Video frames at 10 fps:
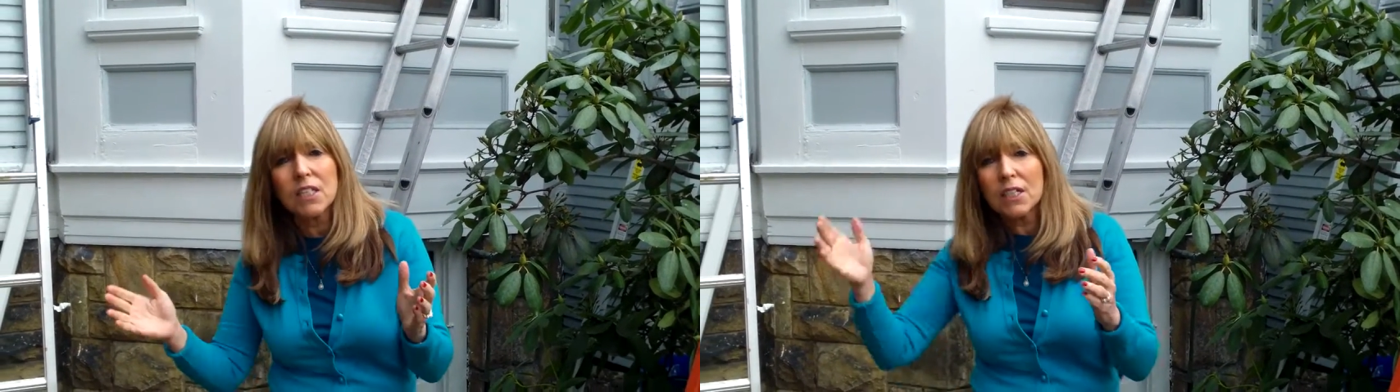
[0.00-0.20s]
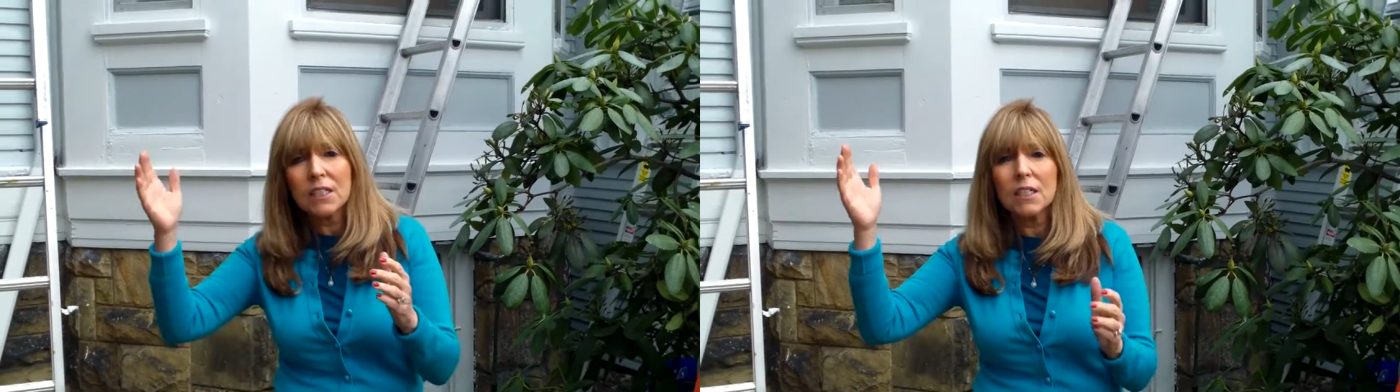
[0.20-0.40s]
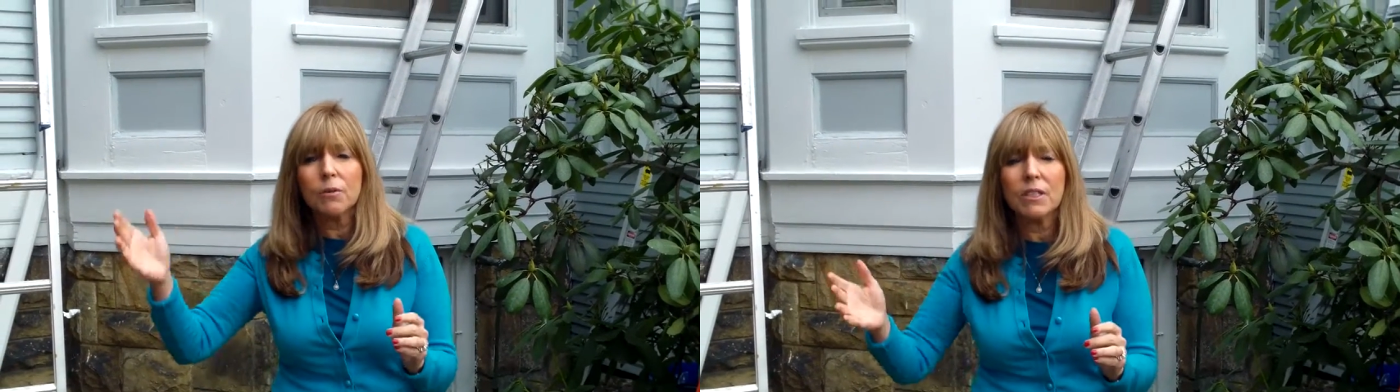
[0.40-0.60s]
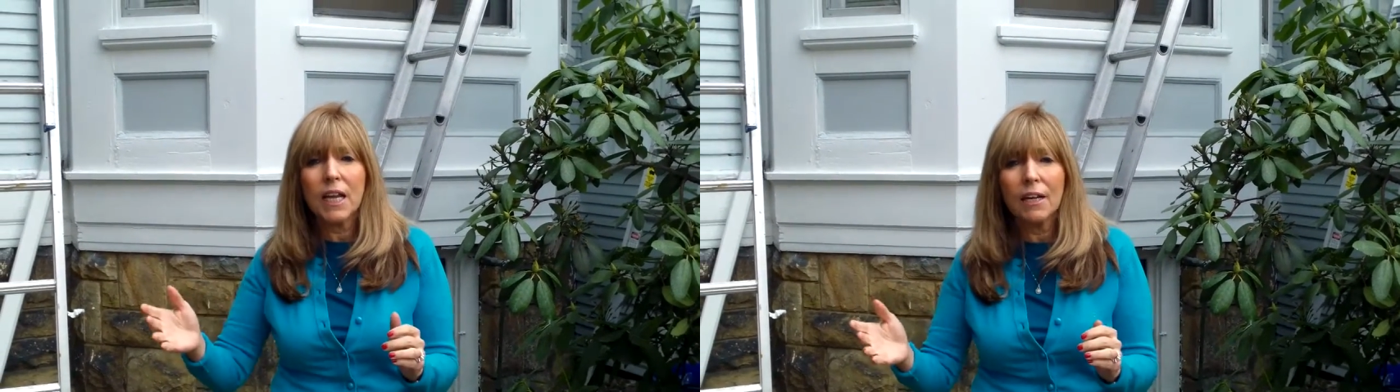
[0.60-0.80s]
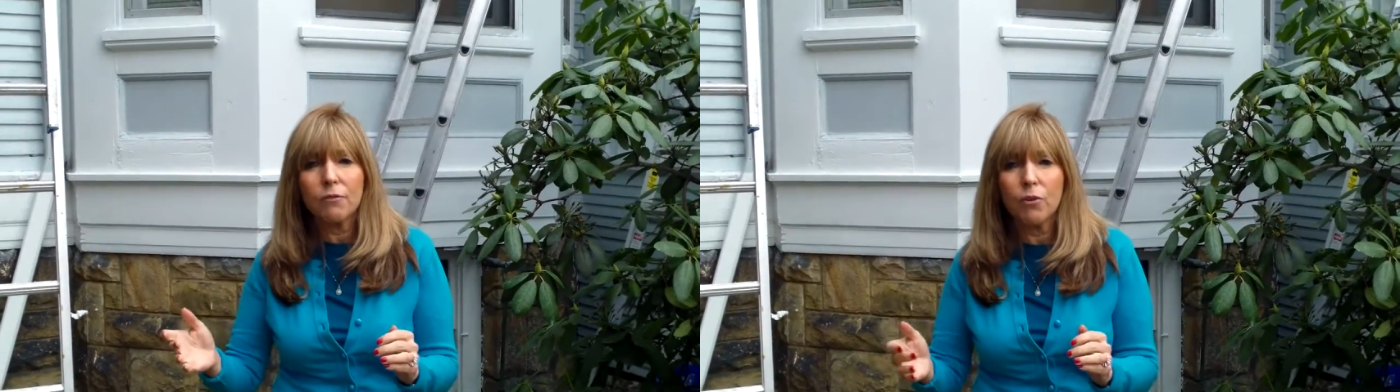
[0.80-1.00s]
suddenly it was
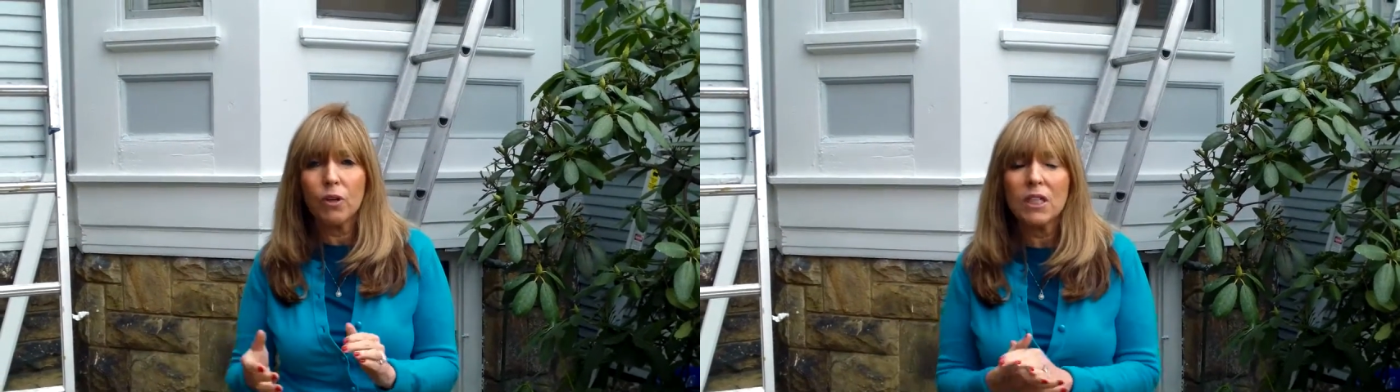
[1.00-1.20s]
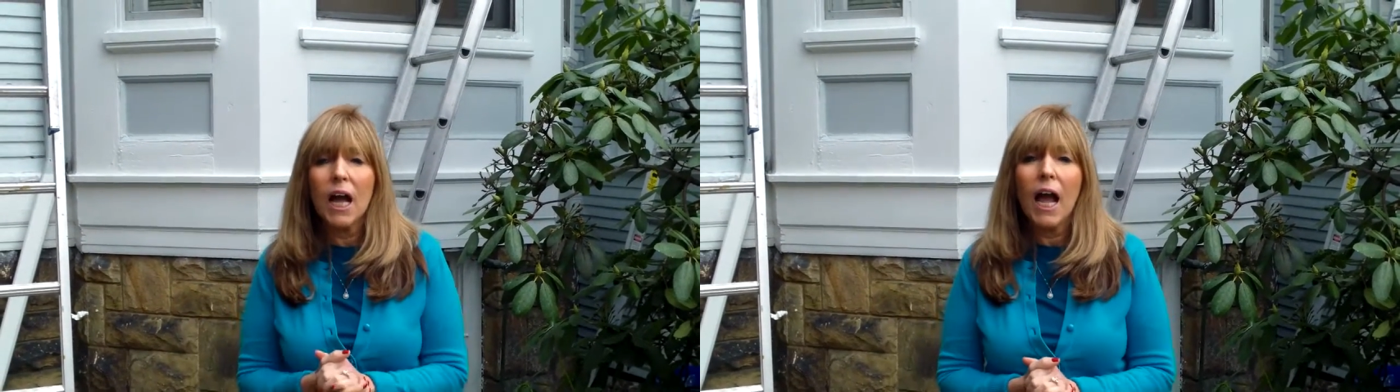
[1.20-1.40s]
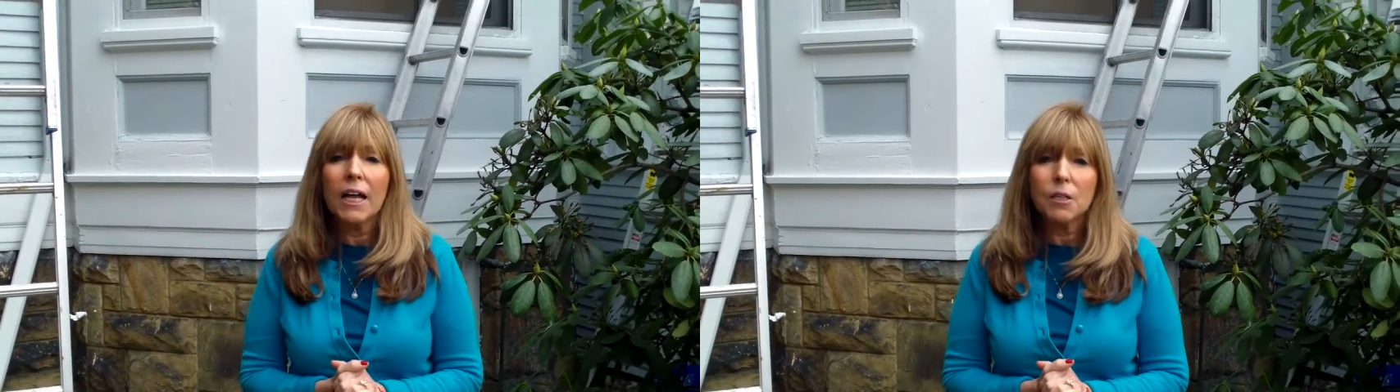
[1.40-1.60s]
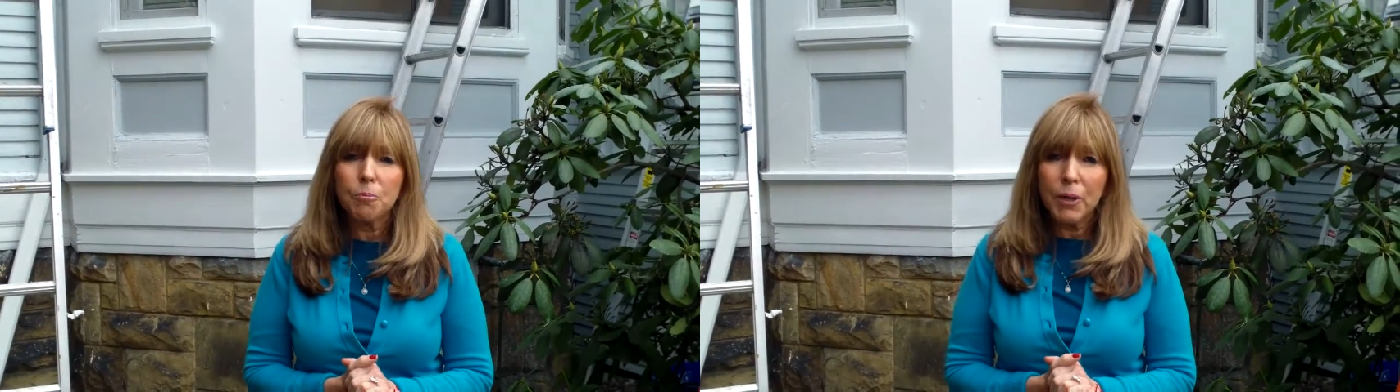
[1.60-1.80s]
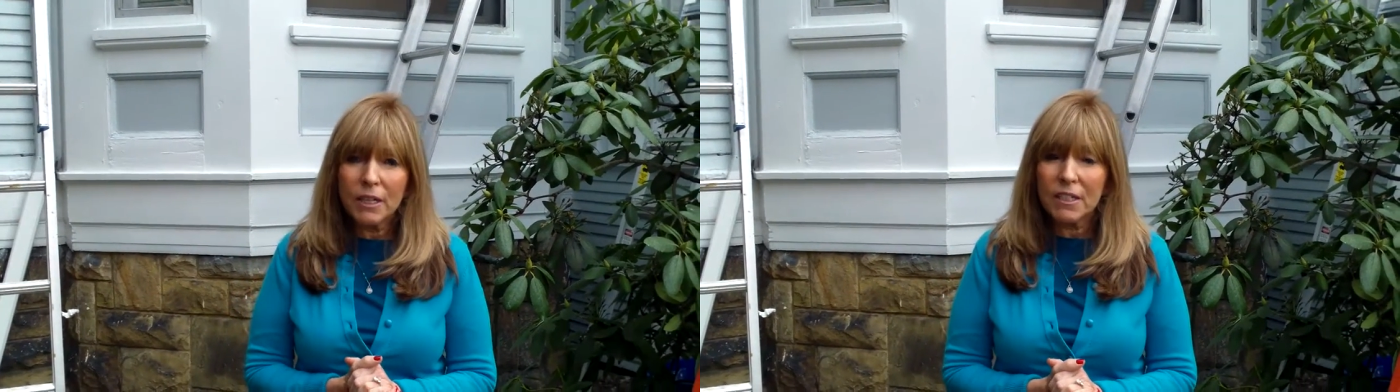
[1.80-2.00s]
nightfall and he
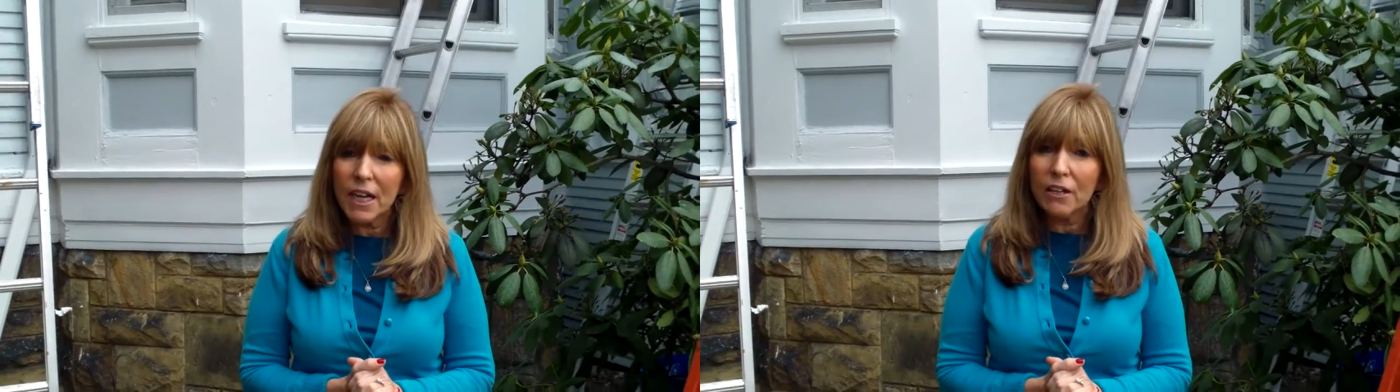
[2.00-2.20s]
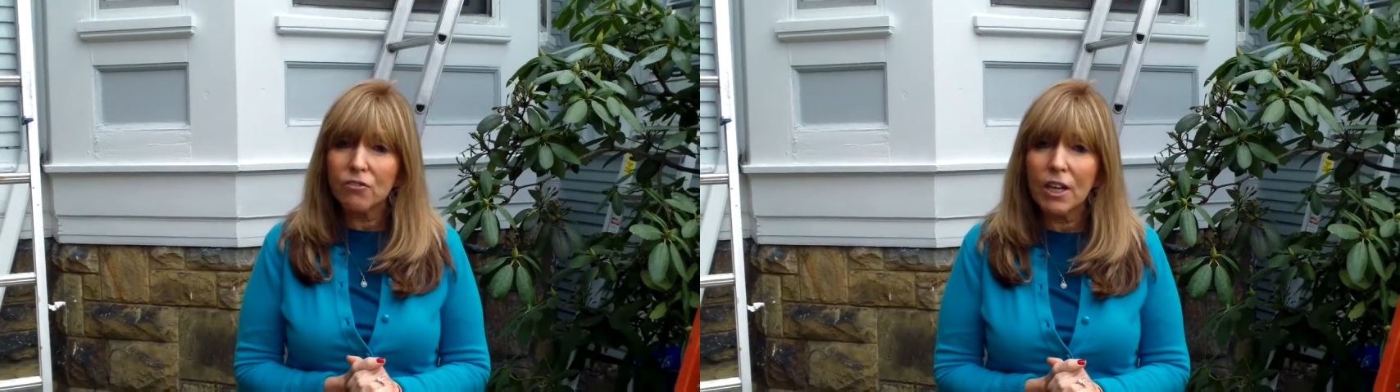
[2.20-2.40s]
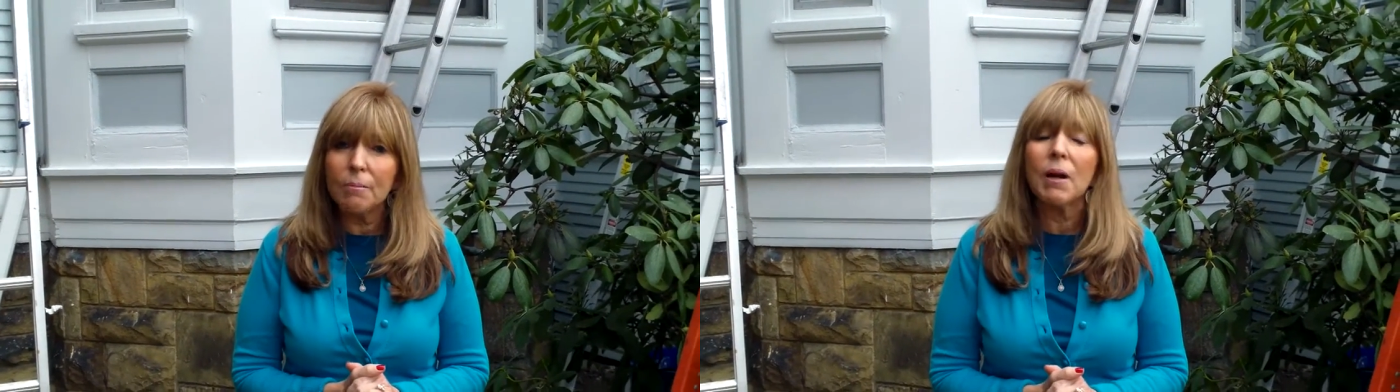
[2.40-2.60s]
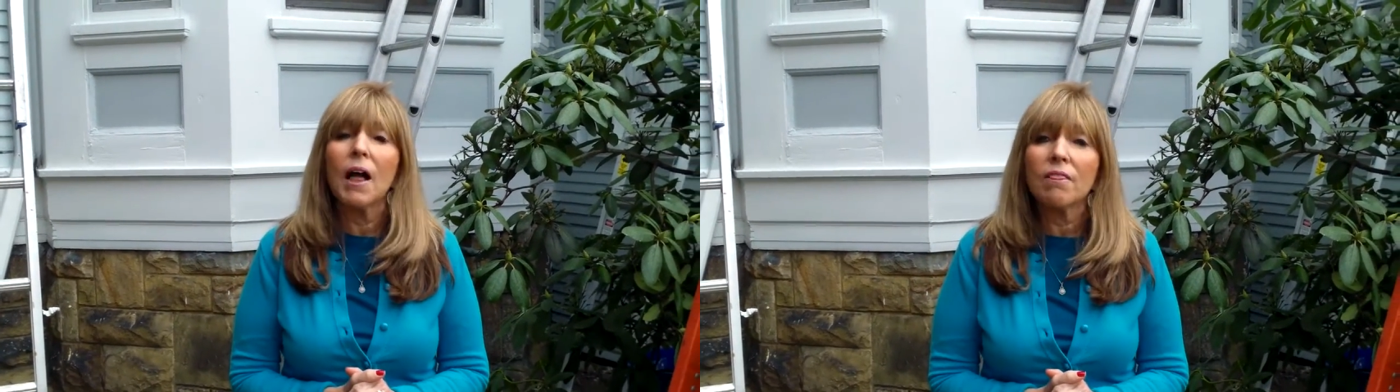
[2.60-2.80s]
prays to Hashem.